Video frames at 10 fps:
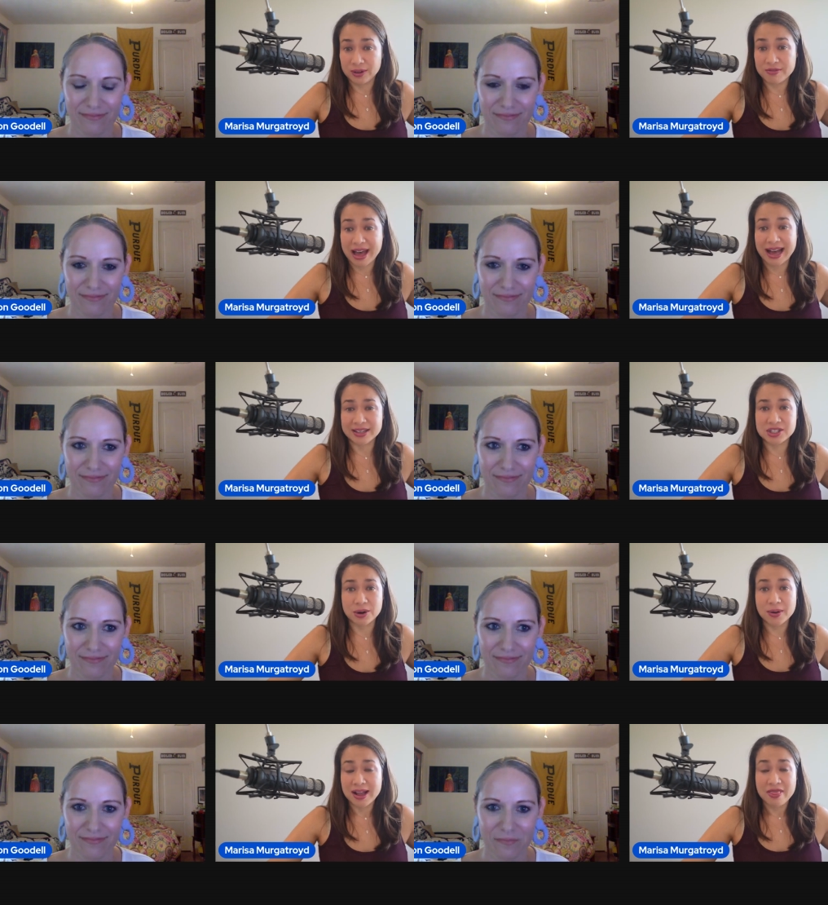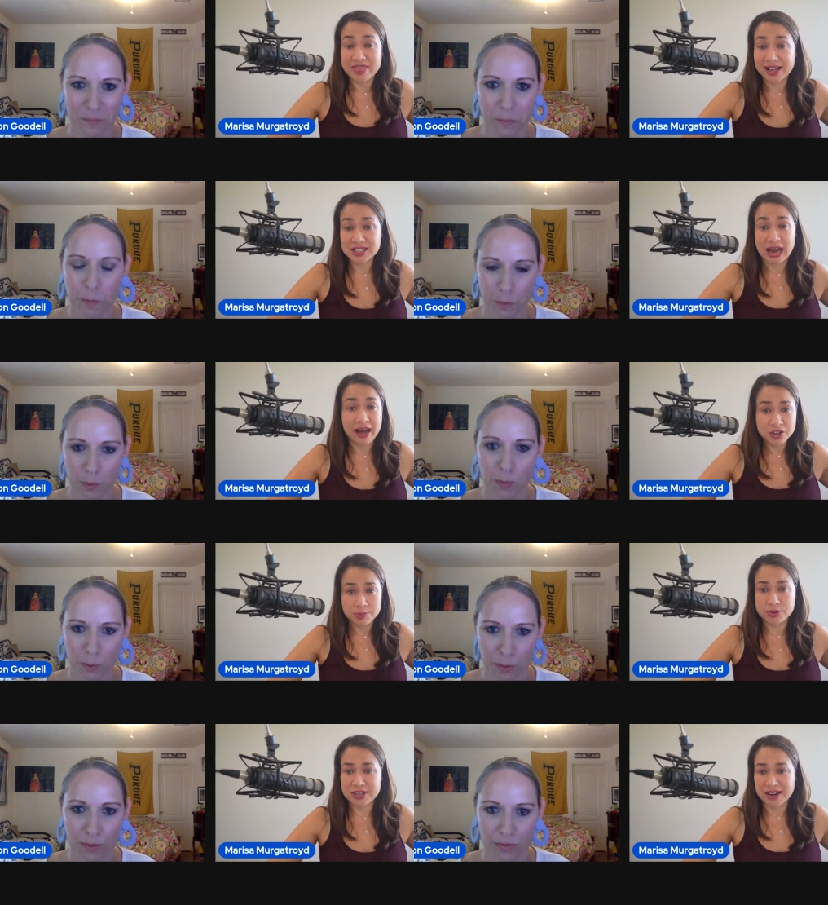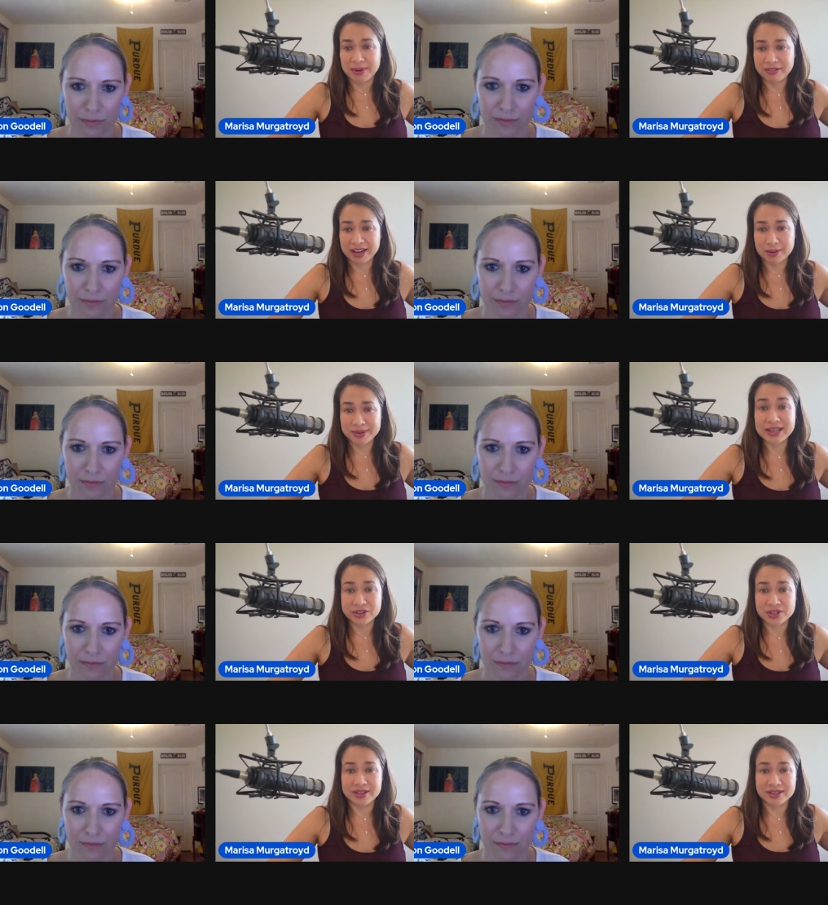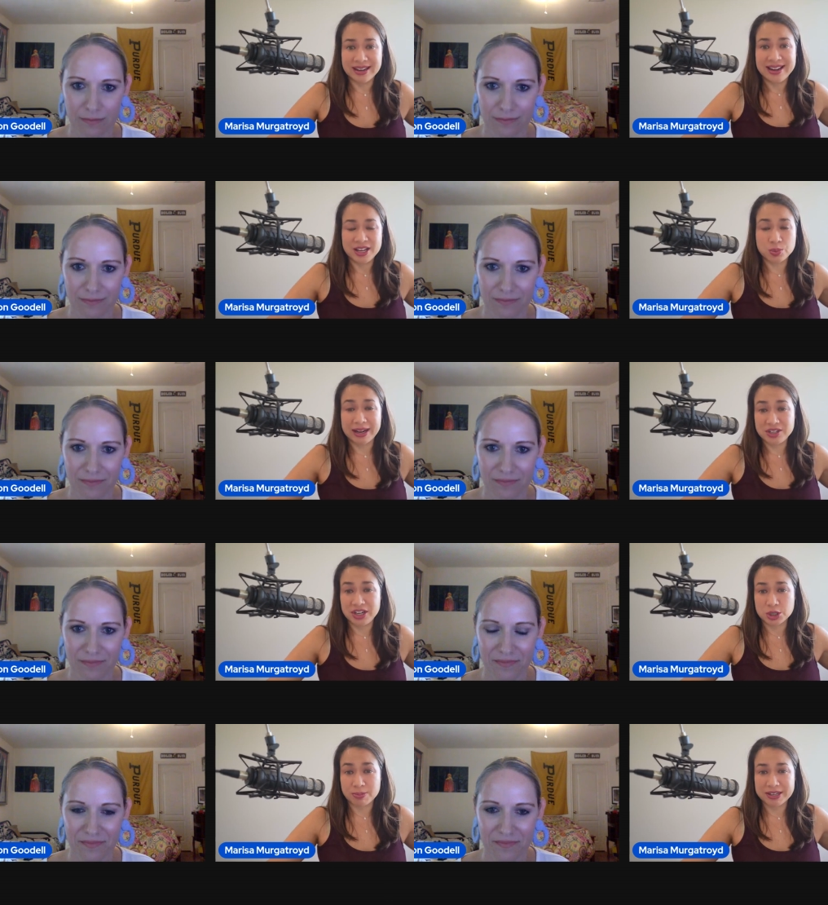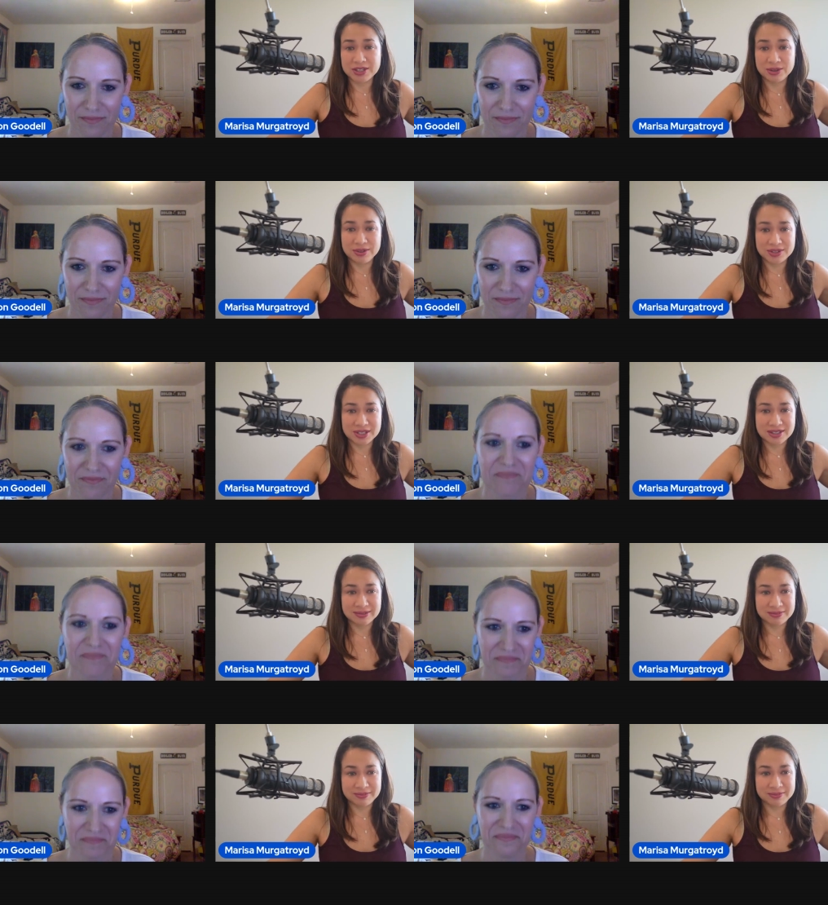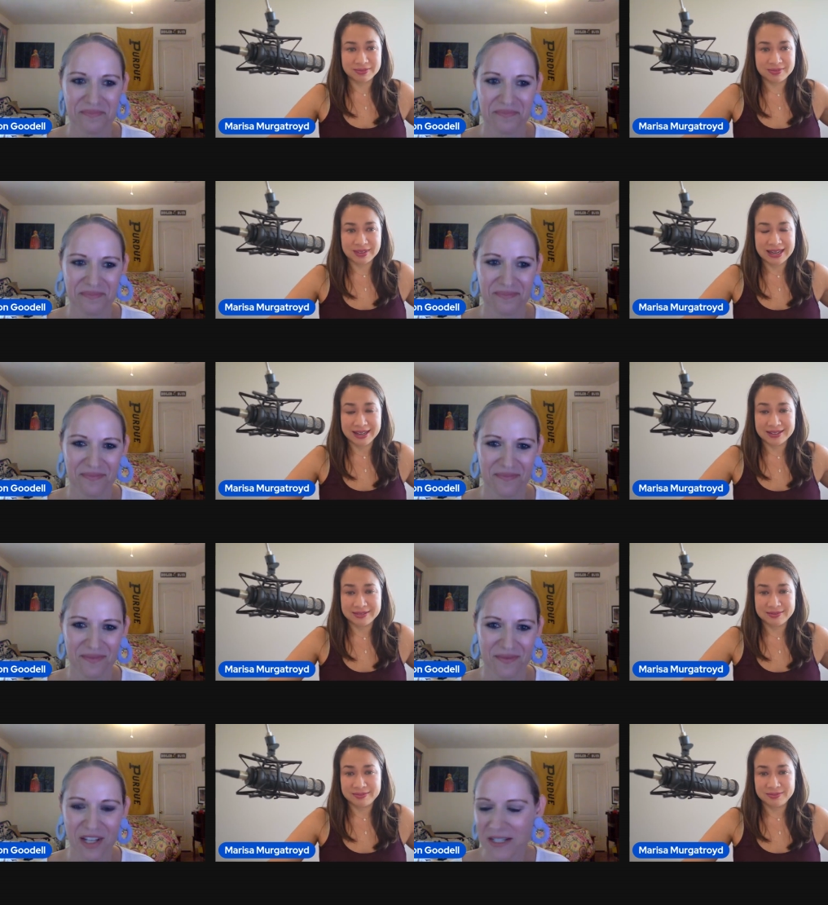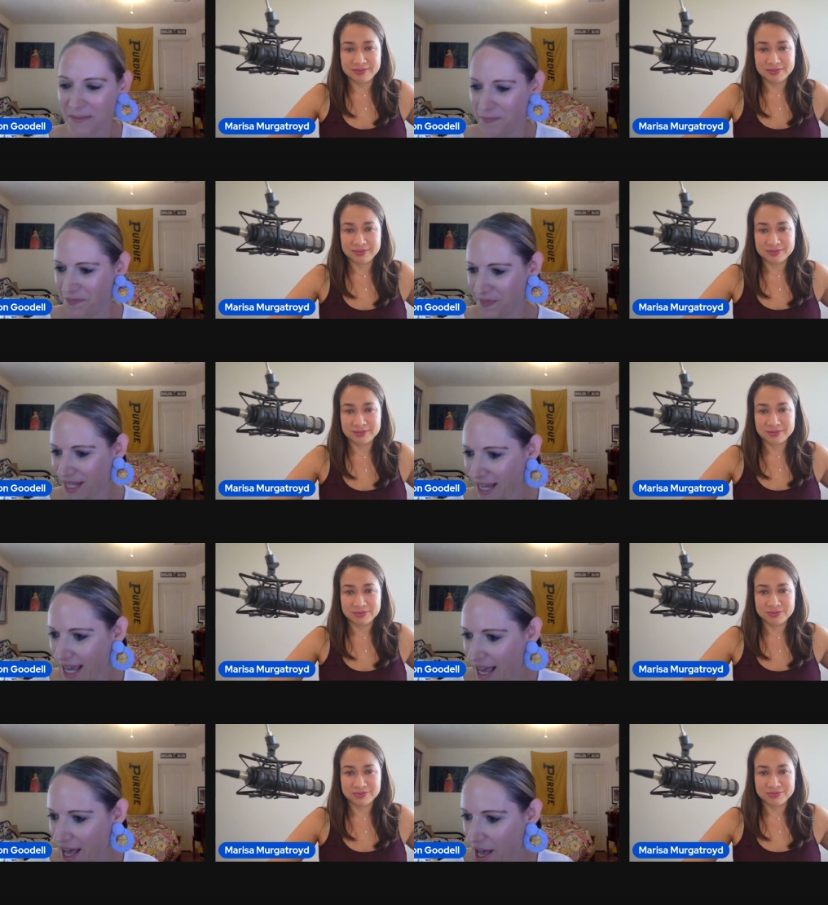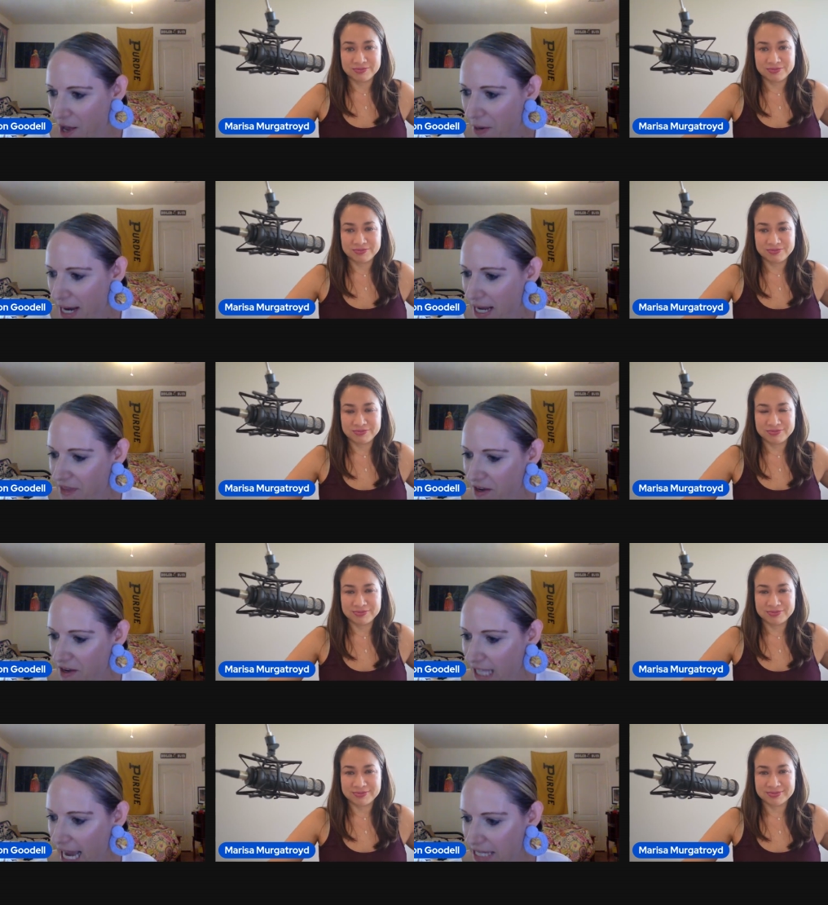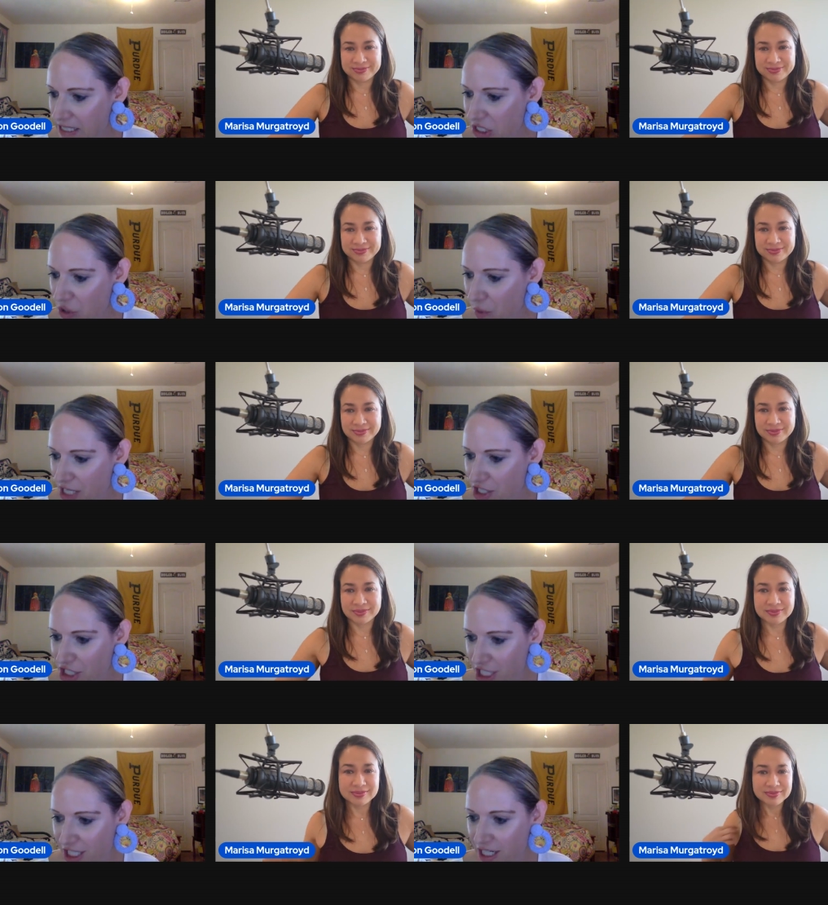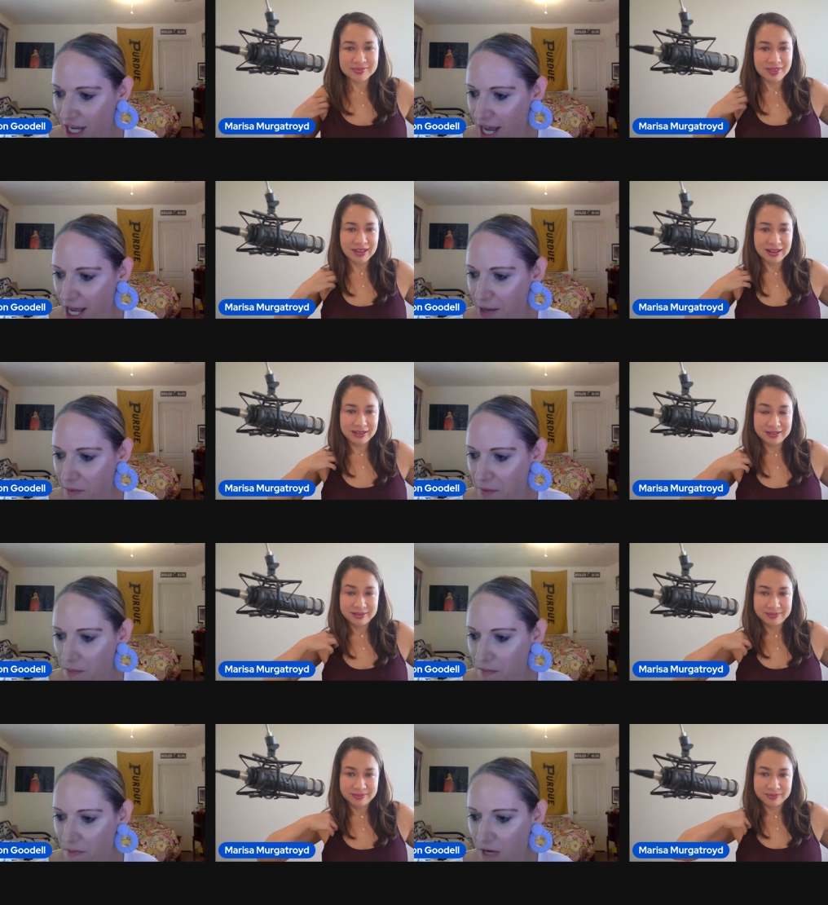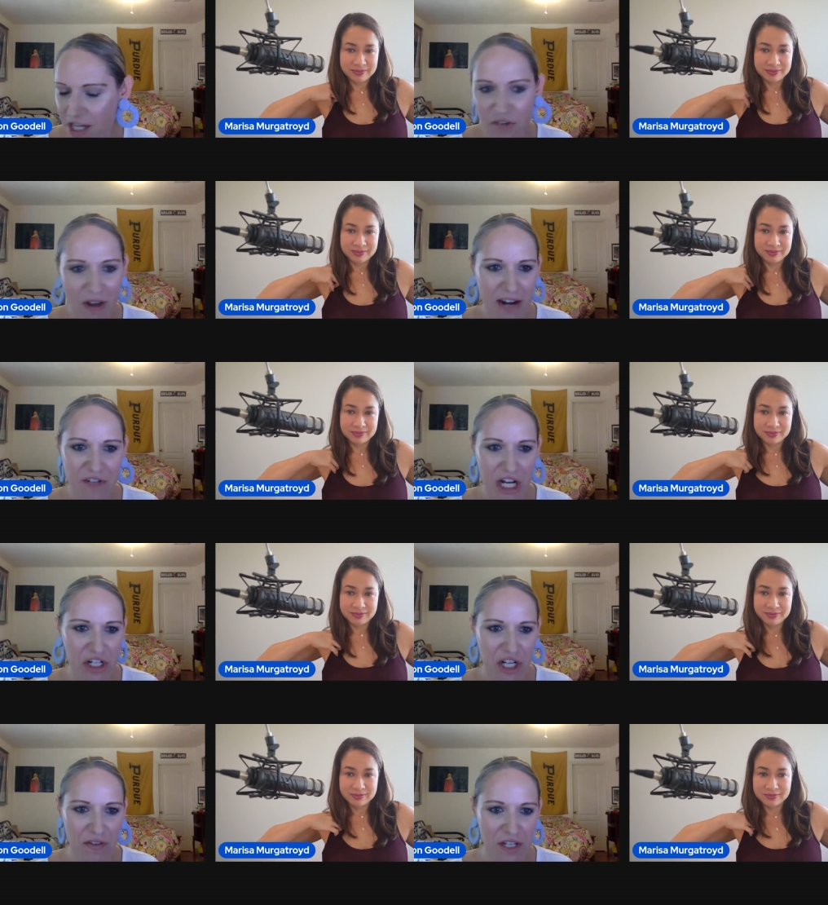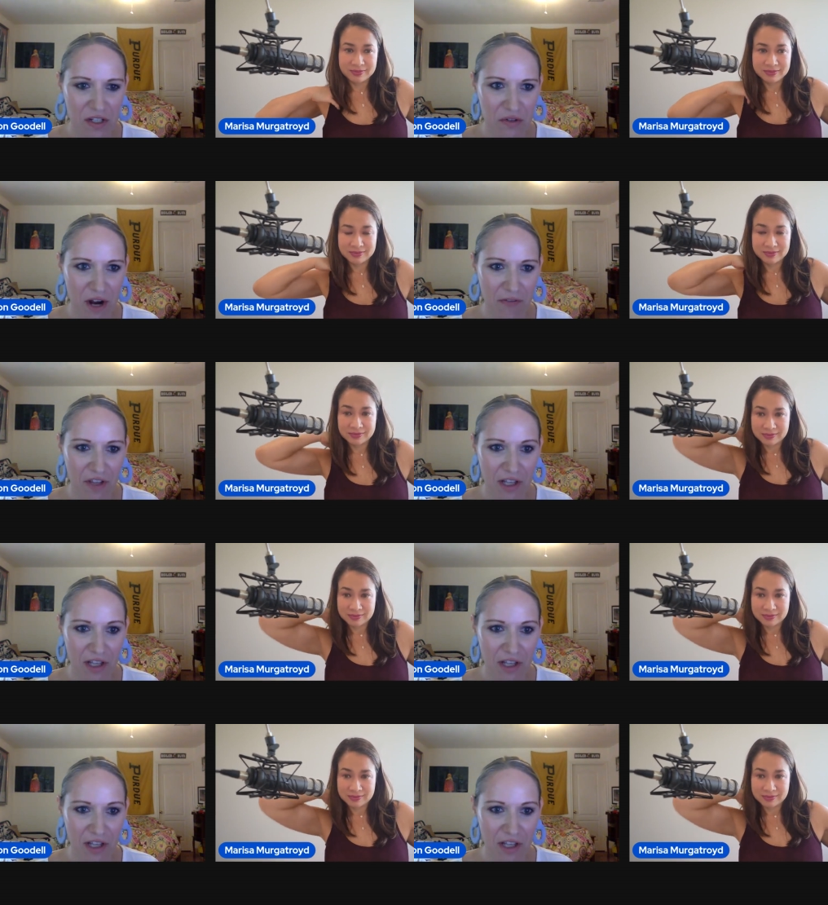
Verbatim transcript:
Speaker 1: of that. So that's 100% my recommendation. It's what I teach my students. Yeah.
Speaker 2: Awesome. Okay, and then last question, uh, and you kind of touched on this throughout the